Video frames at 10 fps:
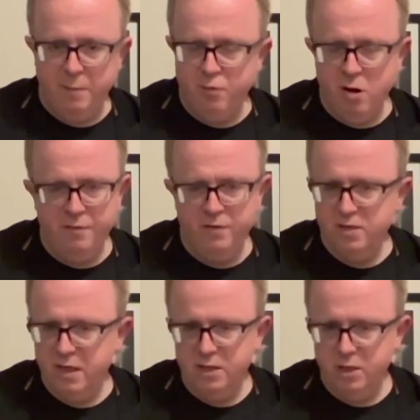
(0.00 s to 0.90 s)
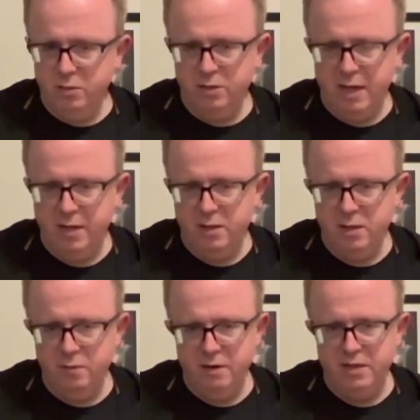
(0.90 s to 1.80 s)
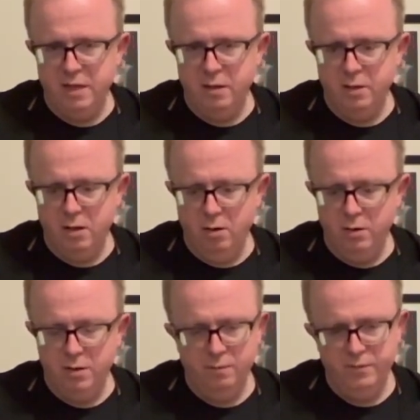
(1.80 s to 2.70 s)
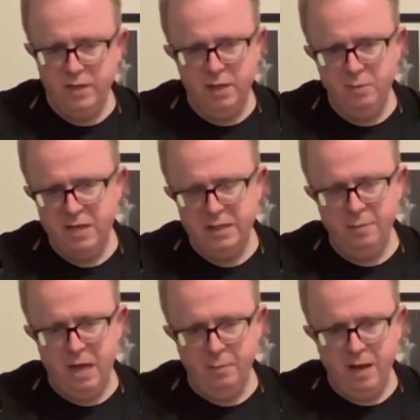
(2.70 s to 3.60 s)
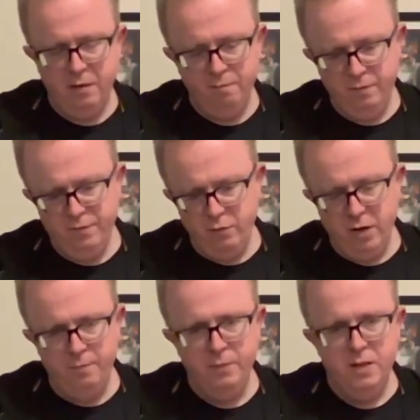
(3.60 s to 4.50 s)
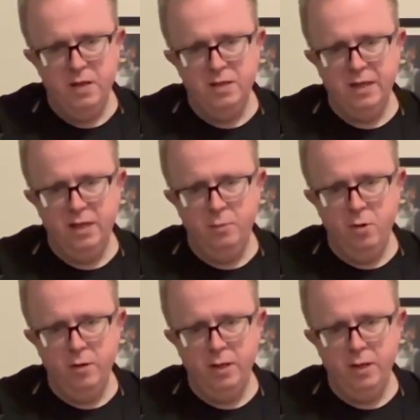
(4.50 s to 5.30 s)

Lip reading: private. It just takes 2 seconds to reset those cards. Take the plastic bag back, fold it up, stick it in your pocket,